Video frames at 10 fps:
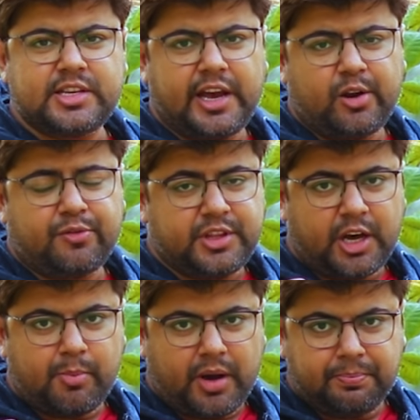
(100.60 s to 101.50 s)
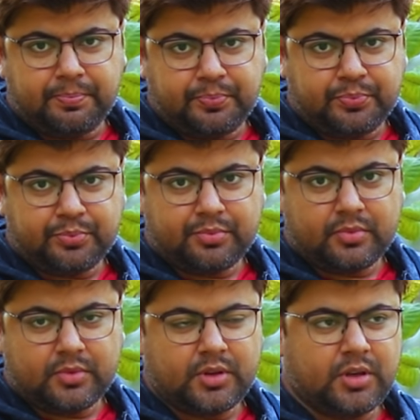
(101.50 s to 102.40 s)
sign of dharma.
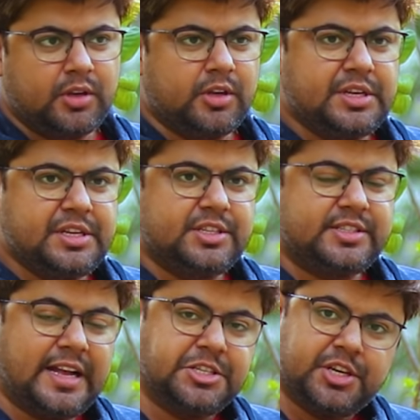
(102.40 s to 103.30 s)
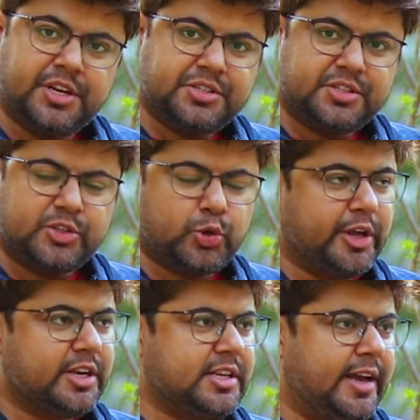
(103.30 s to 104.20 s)
Sagittarius is a
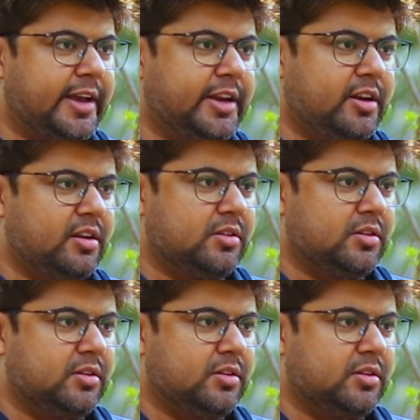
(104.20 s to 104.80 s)
zodiac sign